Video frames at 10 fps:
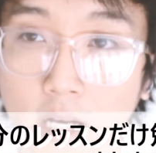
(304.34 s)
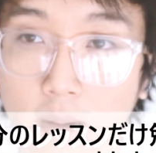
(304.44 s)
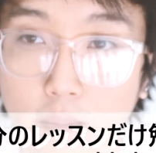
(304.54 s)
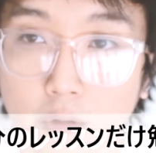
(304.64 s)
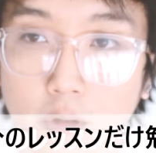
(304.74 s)

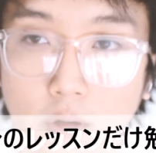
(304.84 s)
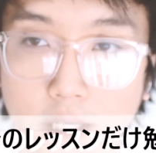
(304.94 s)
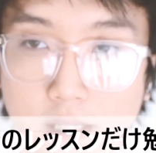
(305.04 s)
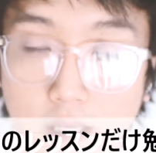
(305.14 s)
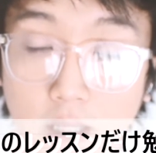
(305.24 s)
hanbun no
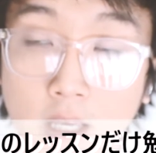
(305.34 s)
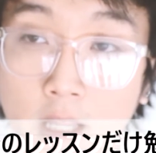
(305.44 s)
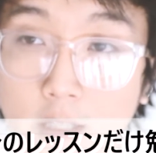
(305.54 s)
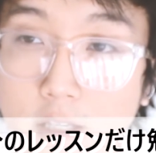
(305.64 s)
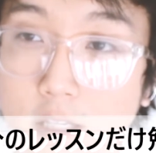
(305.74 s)
ressen.
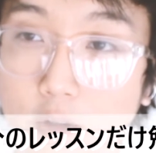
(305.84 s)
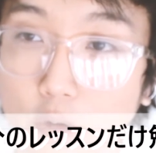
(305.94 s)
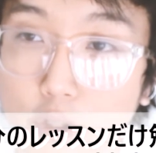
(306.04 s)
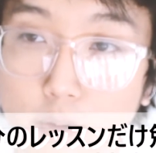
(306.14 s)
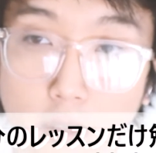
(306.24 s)
This is
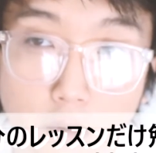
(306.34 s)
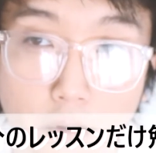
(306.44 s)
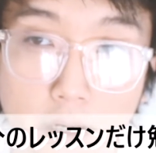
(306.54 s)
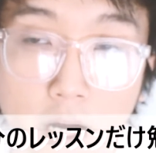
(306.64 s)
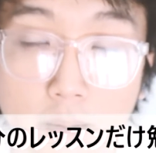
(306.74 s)
going to be the
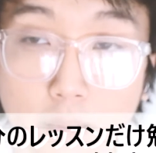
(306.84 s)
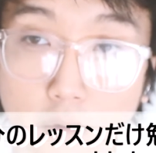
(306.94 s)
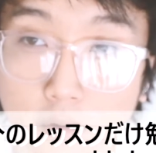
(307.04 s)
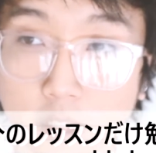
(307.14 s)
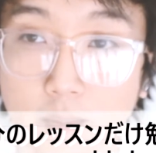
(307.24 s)
word
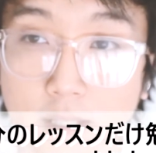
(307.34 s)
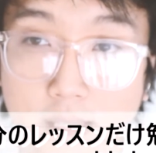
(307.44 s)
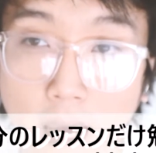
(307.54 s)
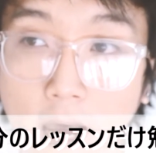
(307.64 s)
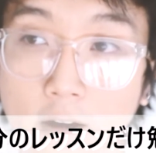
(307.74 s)
hanbun, which means
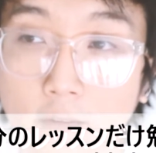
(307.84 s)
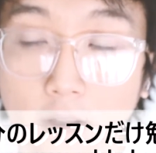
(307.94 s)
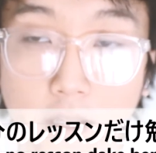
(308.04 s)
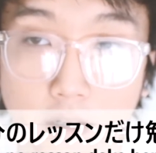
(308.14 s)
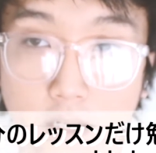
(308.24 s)
half,
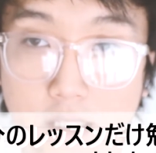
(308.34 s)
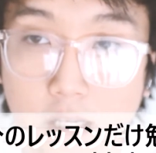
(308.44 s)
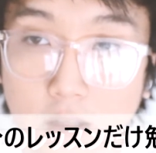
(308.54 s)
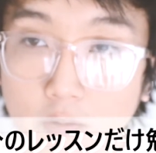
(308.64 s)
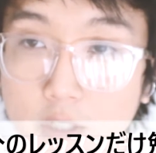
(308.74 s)
and then
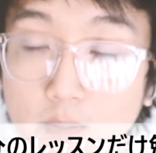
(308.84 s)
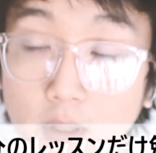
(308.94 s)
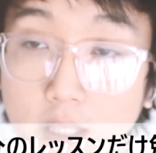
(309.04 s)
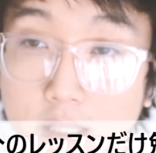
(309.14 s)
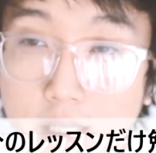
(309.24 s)
ressen, which
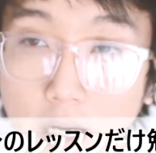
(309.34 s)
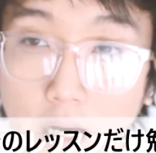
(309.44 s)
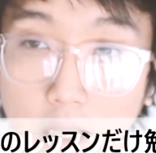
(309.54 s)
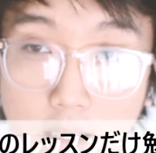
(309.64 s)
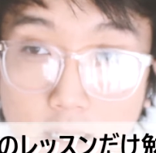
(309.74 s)
means
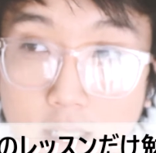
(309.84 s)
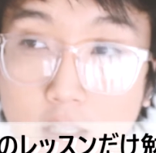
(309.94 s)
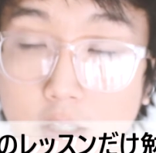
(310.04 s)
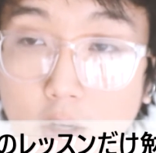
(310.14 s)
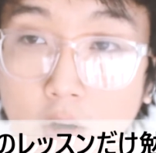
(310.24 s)

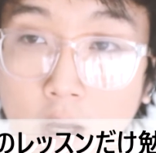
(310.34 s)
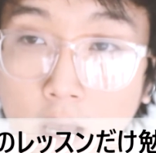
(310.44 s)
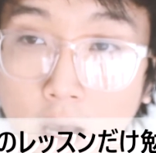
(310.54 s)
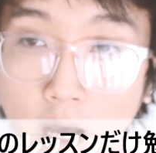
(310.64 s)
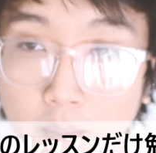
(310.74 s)
lesson. So
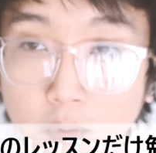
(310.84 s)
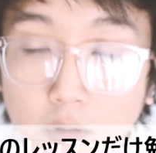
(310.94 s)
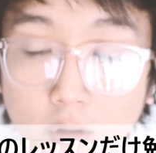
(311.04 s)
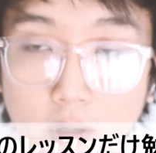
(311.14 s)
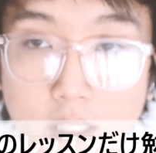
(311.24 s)
hanbun
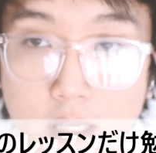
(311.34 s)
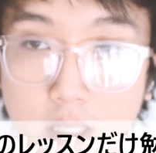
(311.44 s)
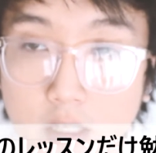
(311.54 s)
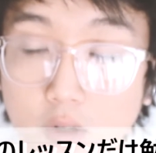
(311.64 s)
no ressen is